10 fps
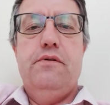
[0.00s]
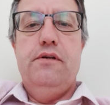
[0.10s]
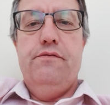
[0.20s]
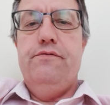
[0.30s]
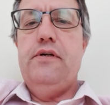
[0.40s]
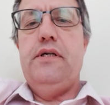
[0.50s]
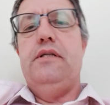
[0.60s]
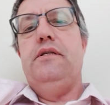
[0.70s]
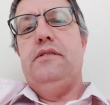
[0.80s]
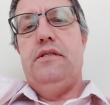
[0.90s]
you
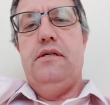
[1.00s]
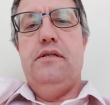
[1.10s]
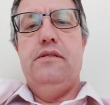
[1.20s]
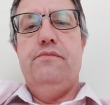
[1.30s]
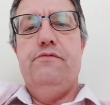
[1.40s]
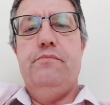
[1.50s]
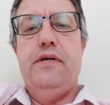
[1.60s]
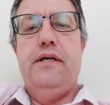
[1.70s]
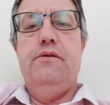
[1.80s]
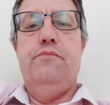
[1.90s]
find is that the
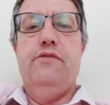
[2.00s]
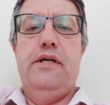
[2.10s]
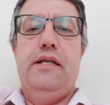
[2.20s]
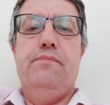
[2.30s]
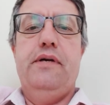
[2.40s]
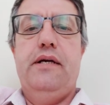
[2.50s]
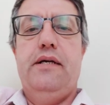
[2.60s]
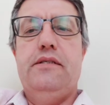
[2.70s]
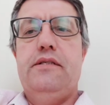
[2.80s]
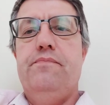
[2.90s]
male brain
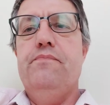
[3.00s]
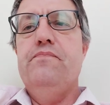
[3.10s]
has